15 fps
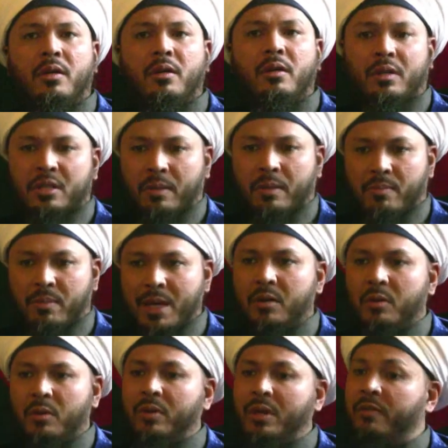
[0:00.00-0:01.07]
You say, but
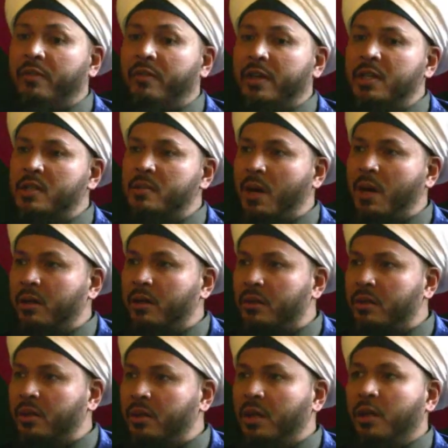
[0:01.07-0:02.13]
we are very smart.
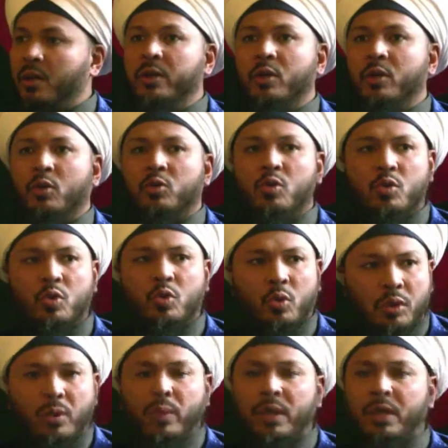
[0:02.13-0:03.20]
We go to
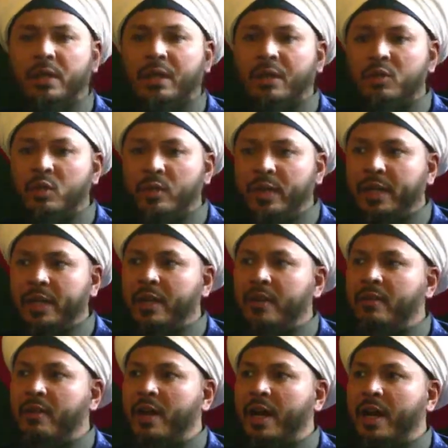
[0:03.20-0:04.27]
school, we learn how to
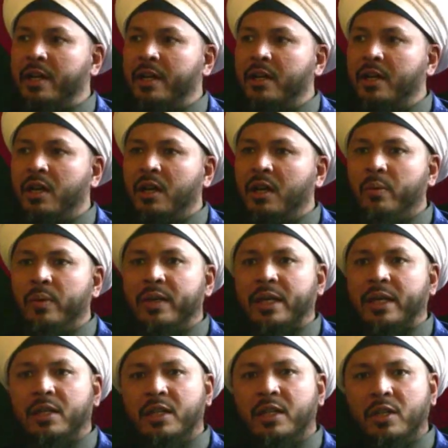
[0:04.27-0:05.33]
read and write. We
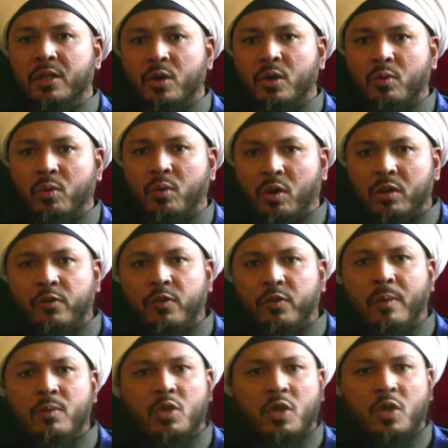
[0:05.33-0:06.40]
can quote from
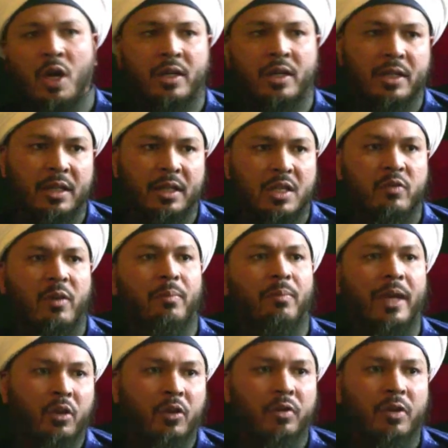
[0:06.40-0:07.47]
Socrates, from
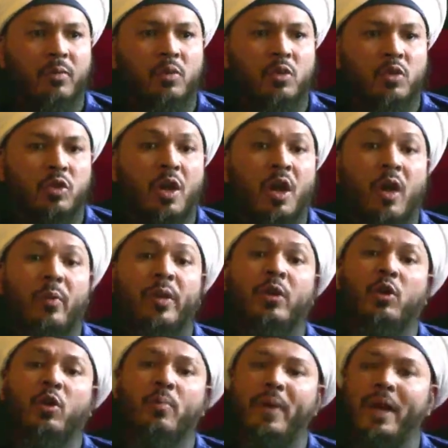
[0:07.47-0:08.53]
Plato, from Rousseau.
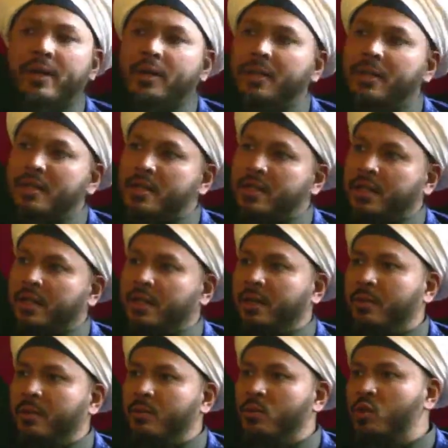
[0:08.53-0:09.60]
We know better than these
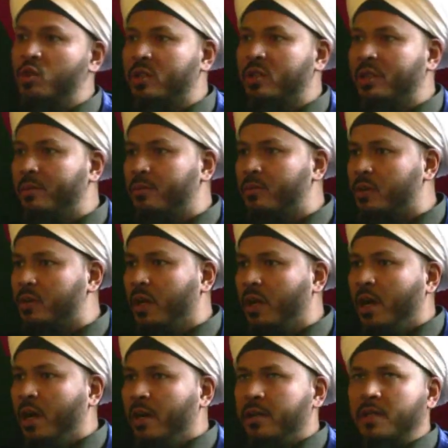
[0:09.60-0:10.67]
earlier Muslims.
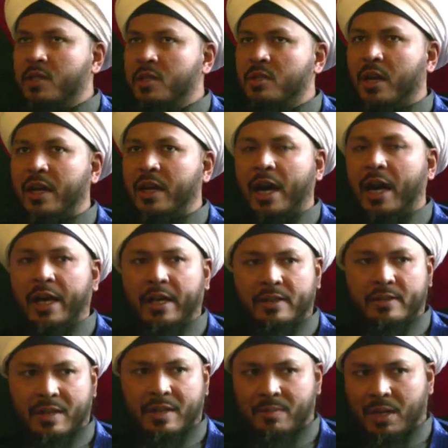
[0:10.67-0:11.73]
This is not Ahir
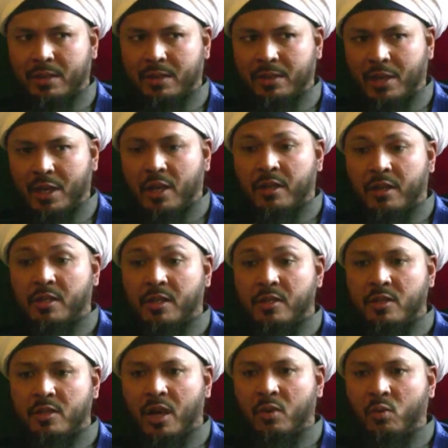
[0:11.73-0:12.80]
Zaman. This is
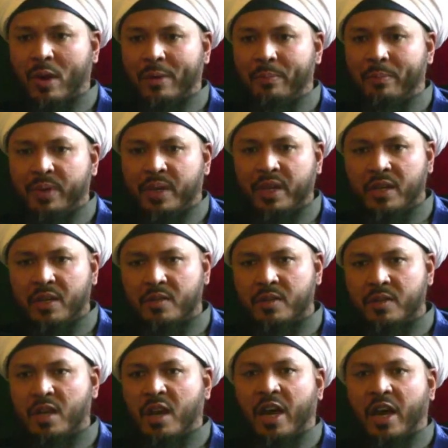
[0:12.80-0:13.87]
not when peace
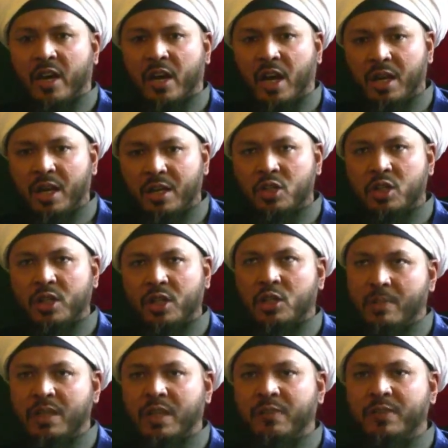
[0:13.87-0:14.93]
and knowledge and
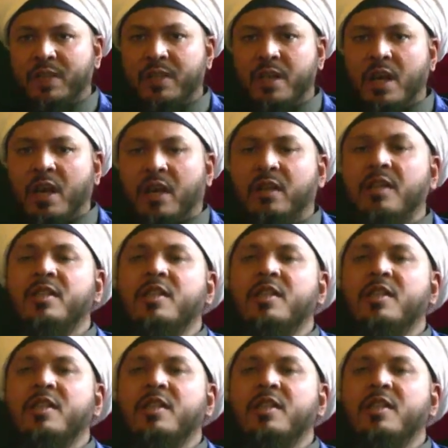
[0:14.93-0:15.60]
shame is lifted.